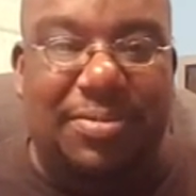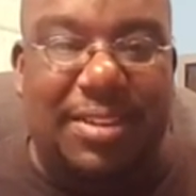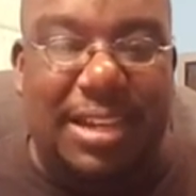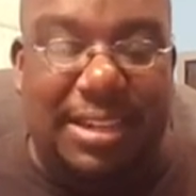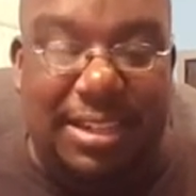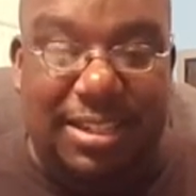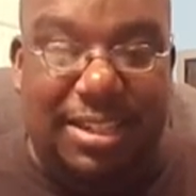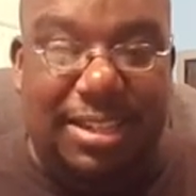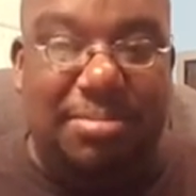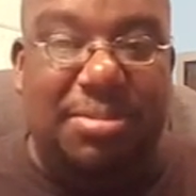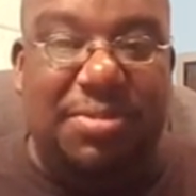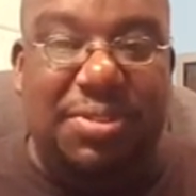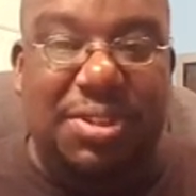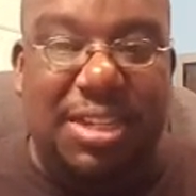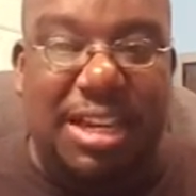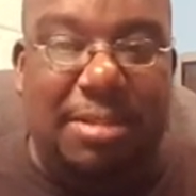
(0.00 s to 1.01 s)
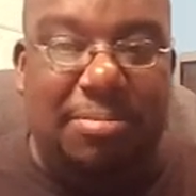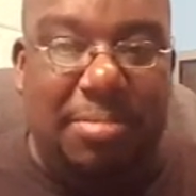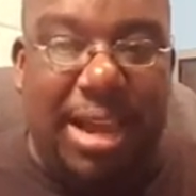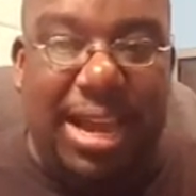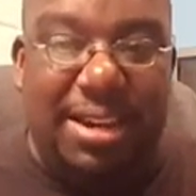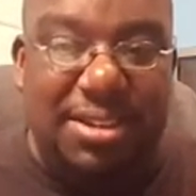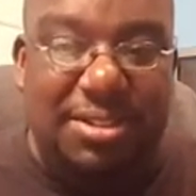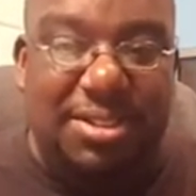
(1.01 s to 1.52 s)
And then some of you get
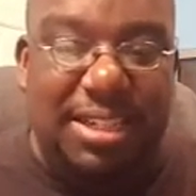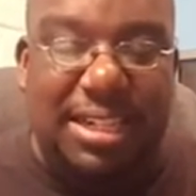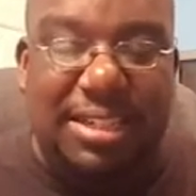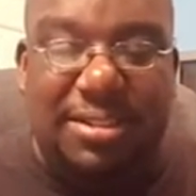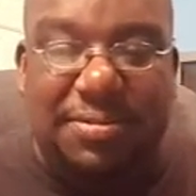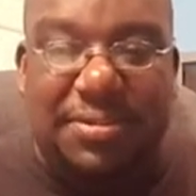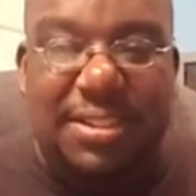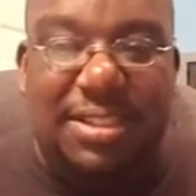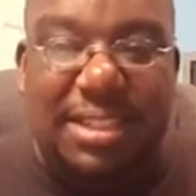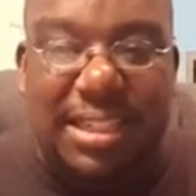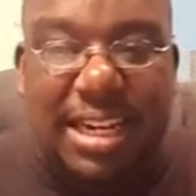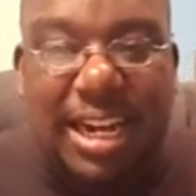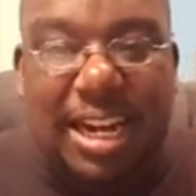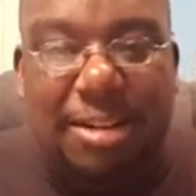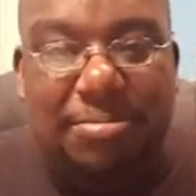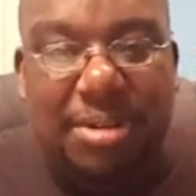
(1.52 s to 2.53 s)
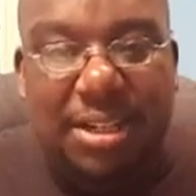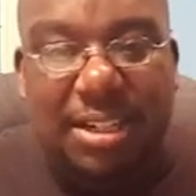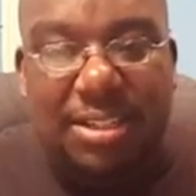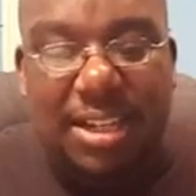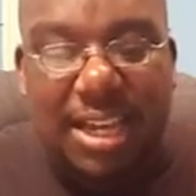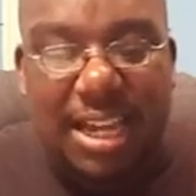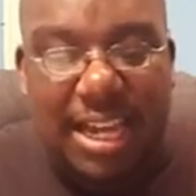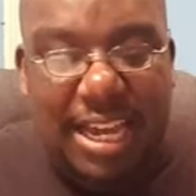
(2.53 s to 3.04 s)
mad and you shake your fist at God because